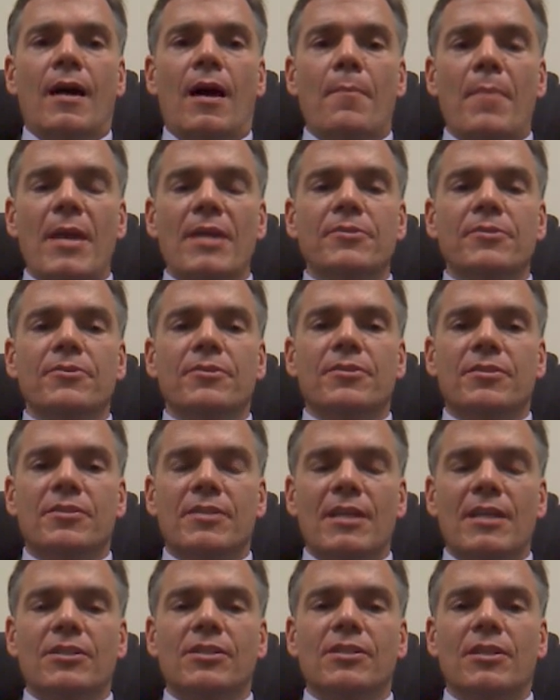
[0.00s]
A major
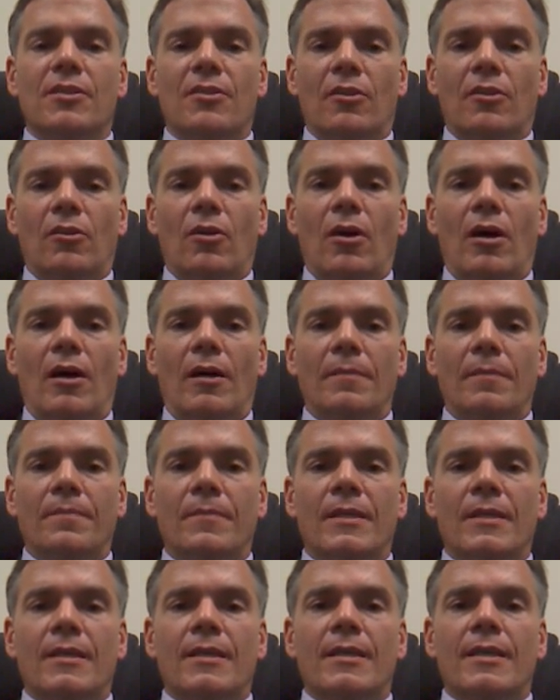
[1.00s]
distinction in the law
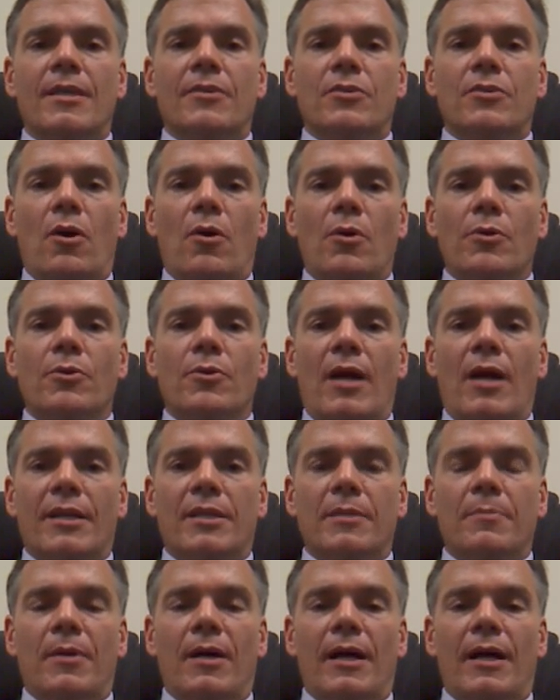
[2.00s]
is
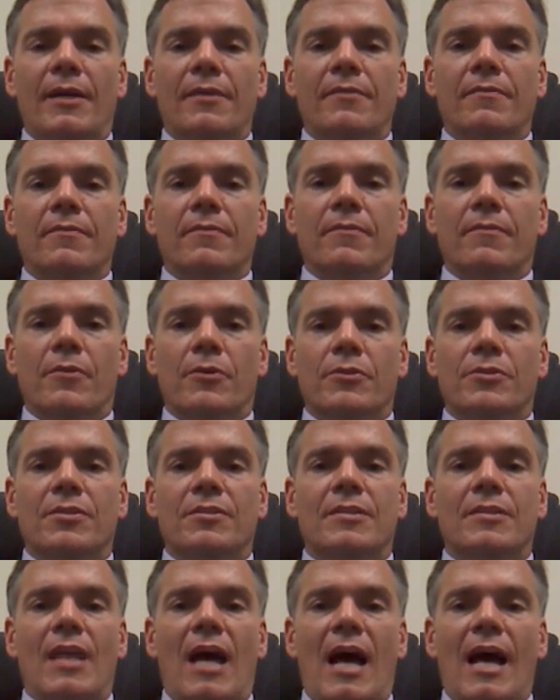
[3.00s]
owner-occupied
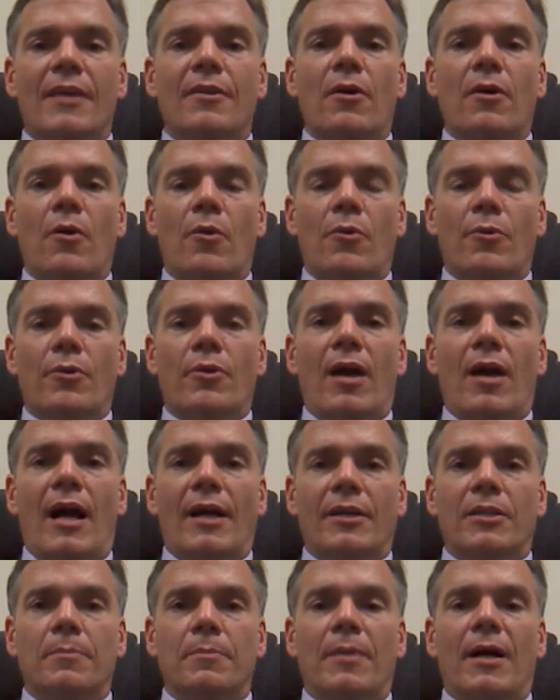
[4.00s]
versus
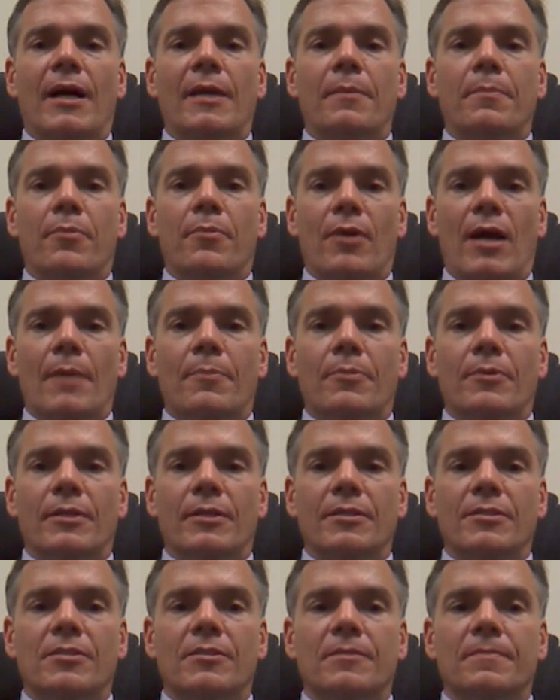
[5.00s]
non-owner-occupied
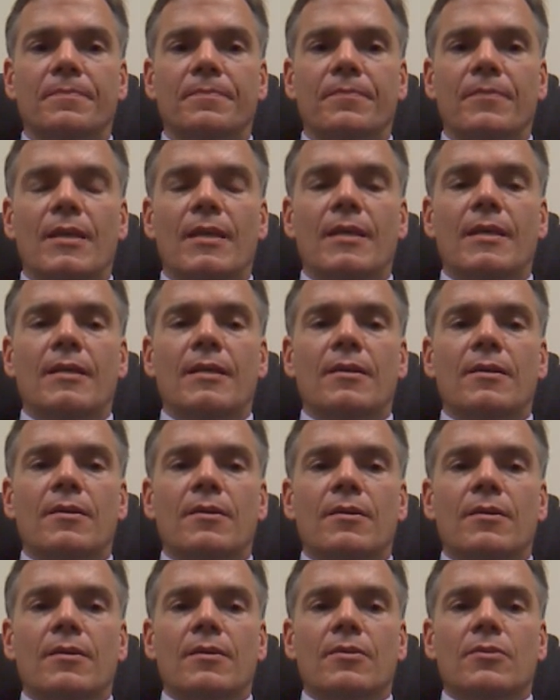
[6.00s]
properties.
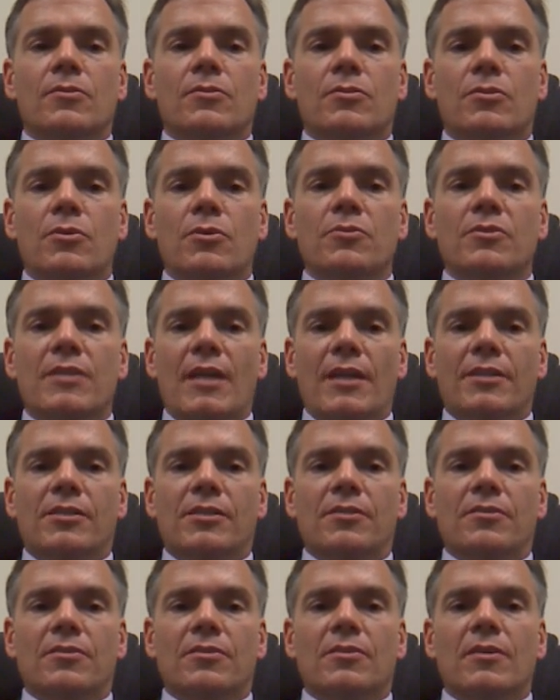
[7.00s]
Two
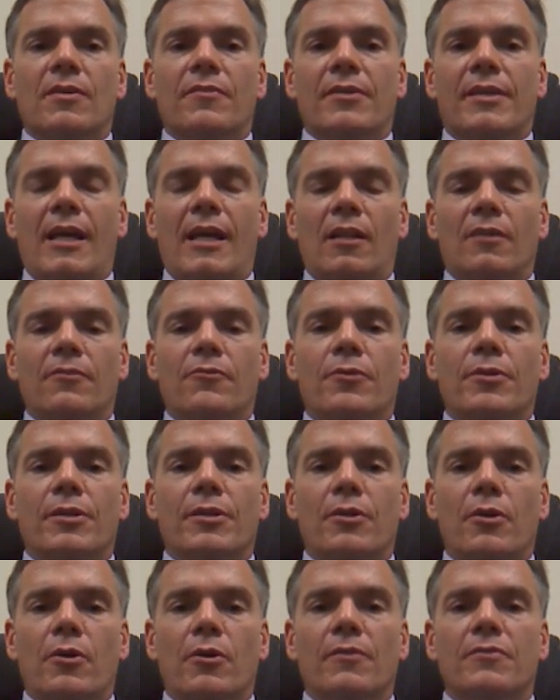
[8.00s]
sections of the
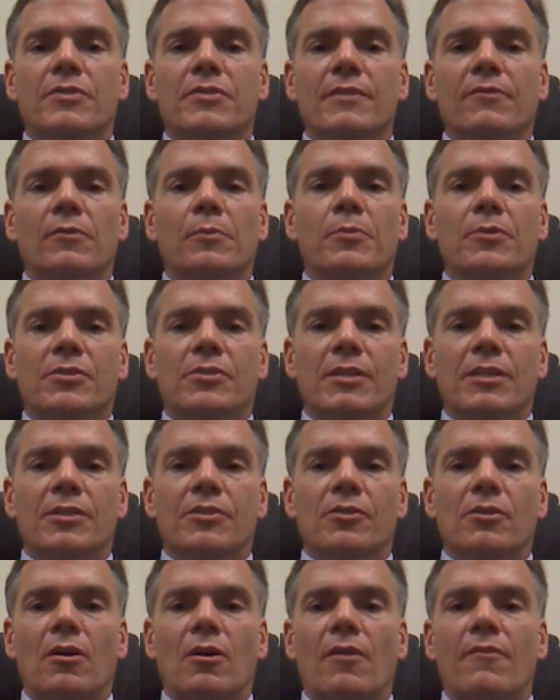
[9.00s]
California Code of Civil
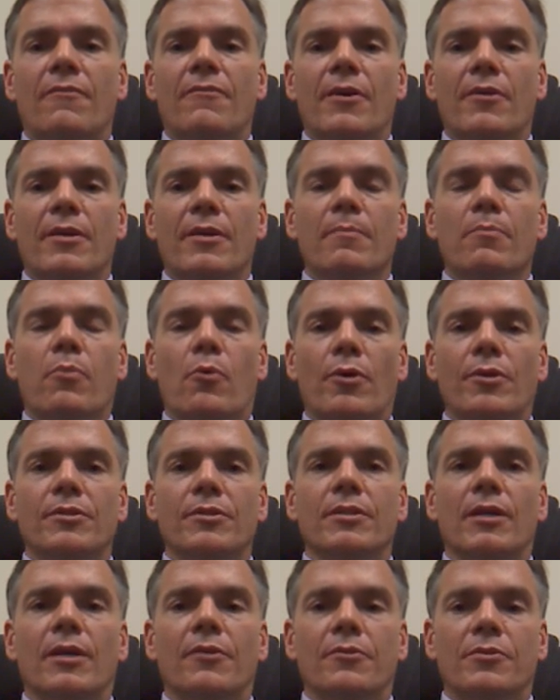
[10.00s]
Procedure are very
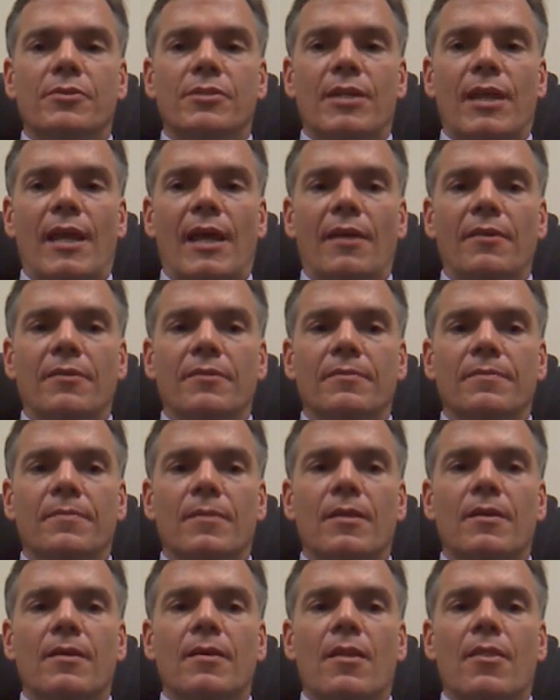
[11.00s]
important to understand.
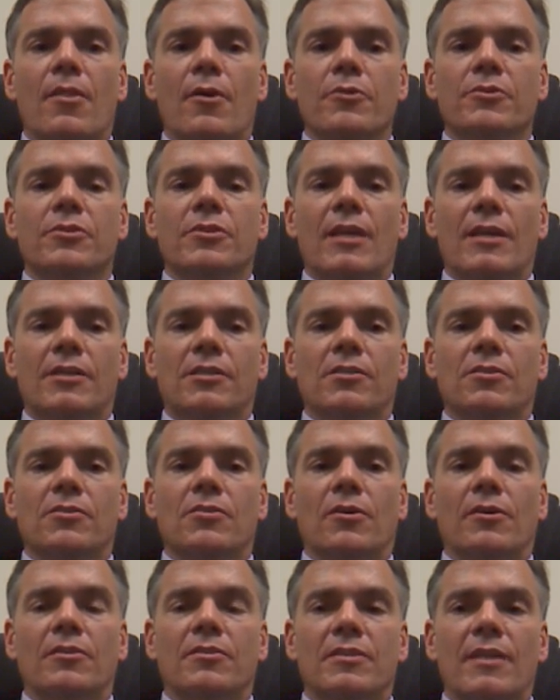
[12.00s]
Those sections
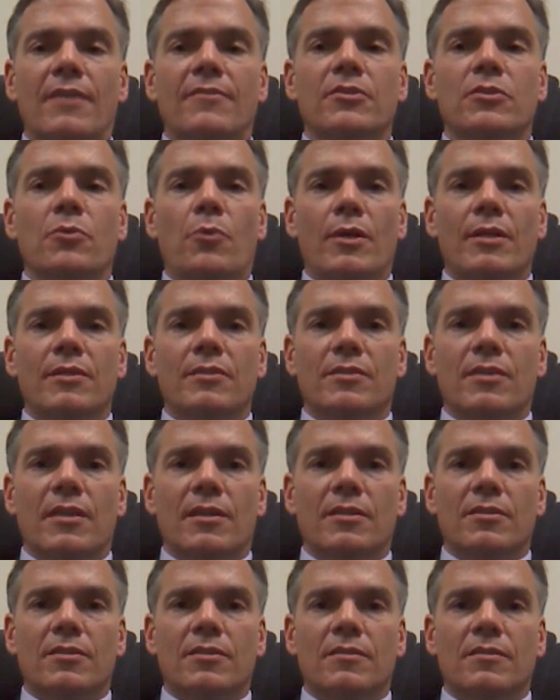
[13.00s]
are
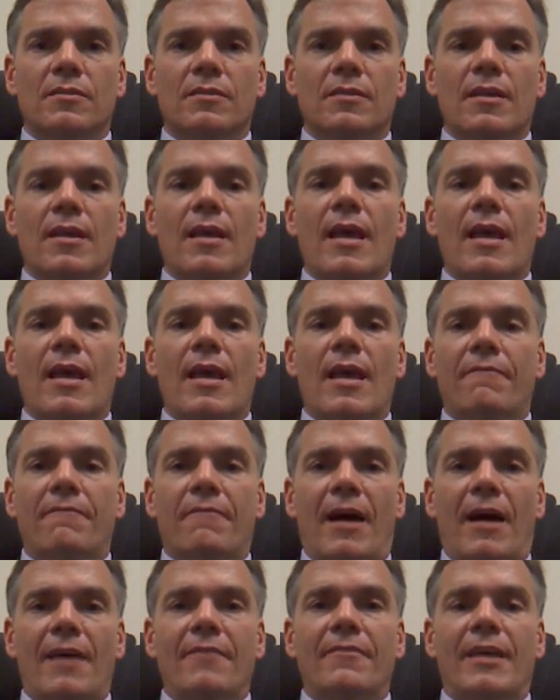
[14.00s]
726 and
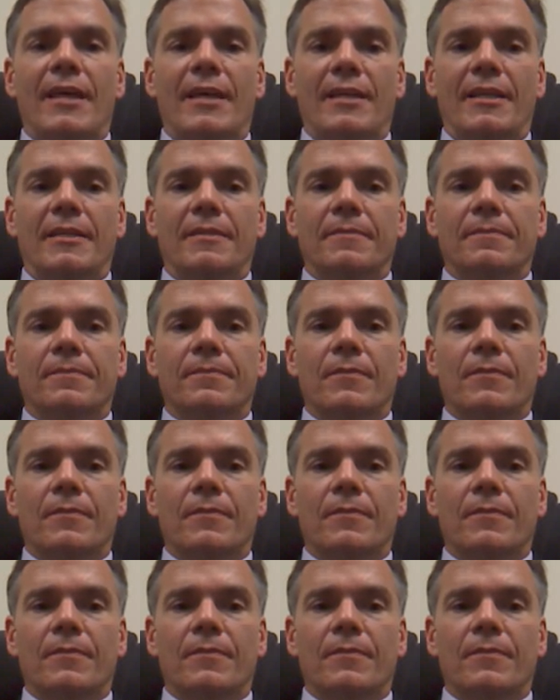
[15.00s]
580.